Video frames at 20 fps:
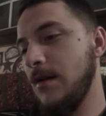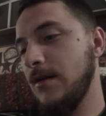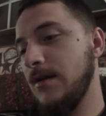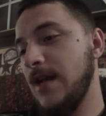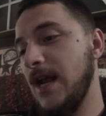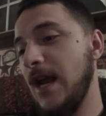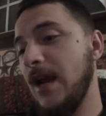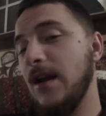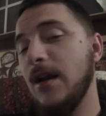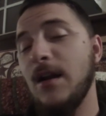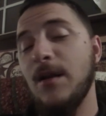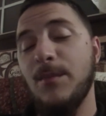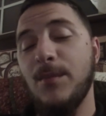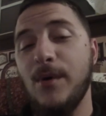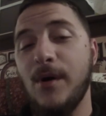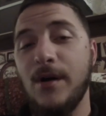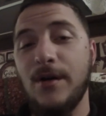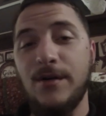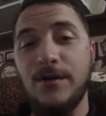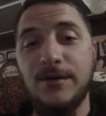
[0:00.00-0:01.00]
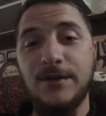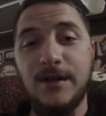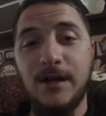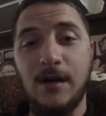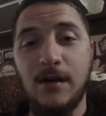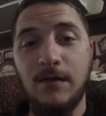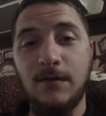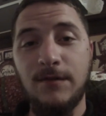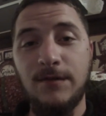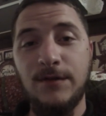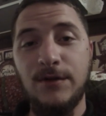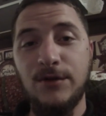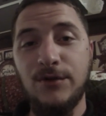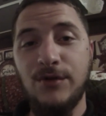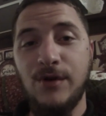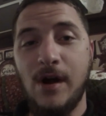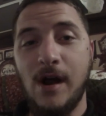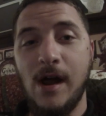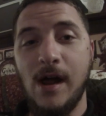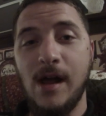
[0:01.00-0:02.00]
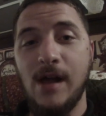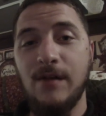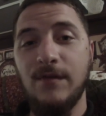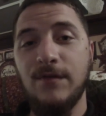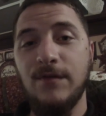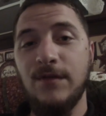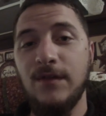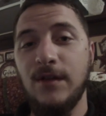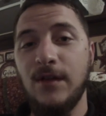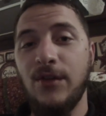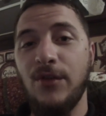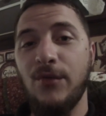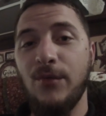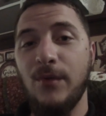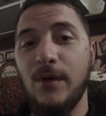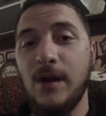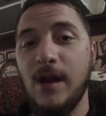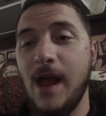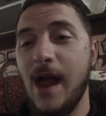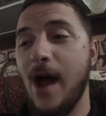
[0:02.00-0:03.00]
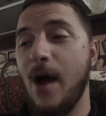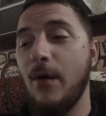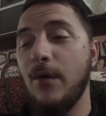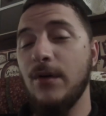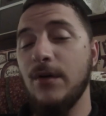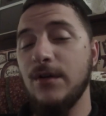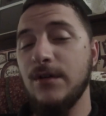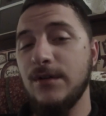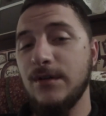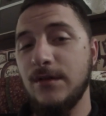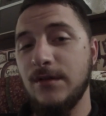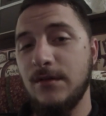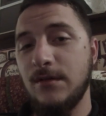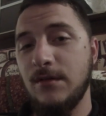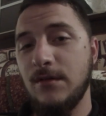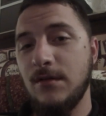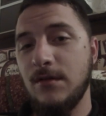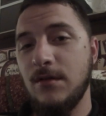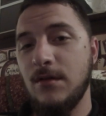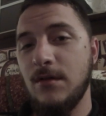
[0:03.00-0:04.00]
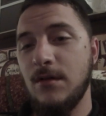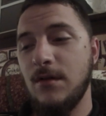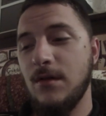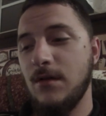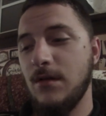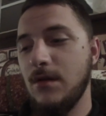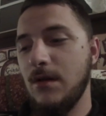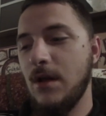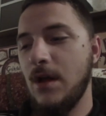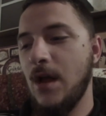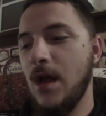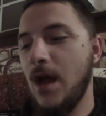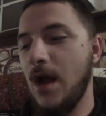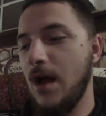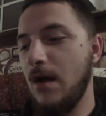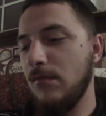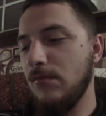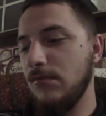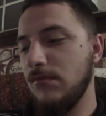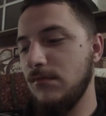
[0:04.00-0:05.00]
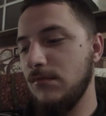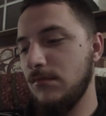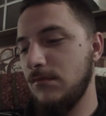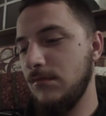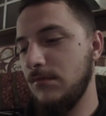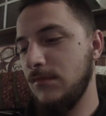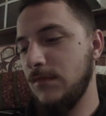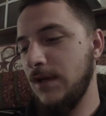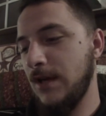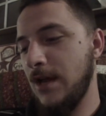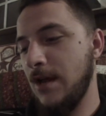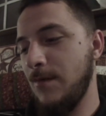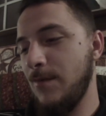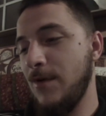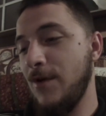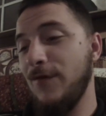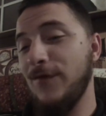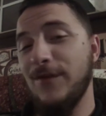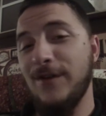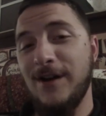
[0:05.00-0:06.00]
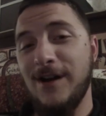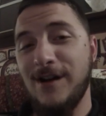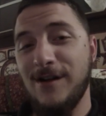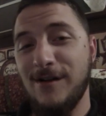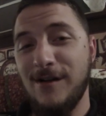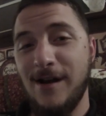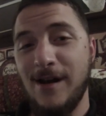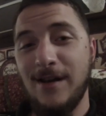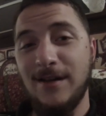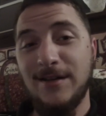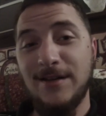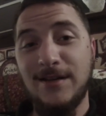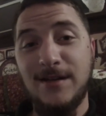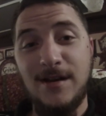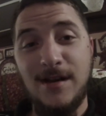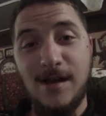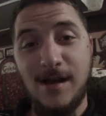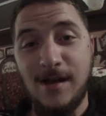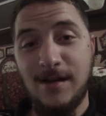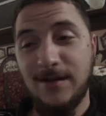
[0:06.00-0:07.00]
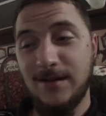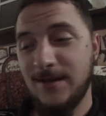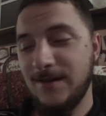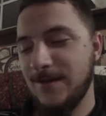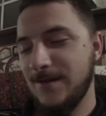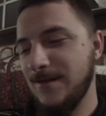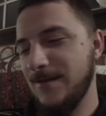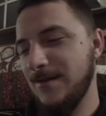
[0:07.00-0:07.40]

taken it upon herself to drive the three hours um, to come over here and see us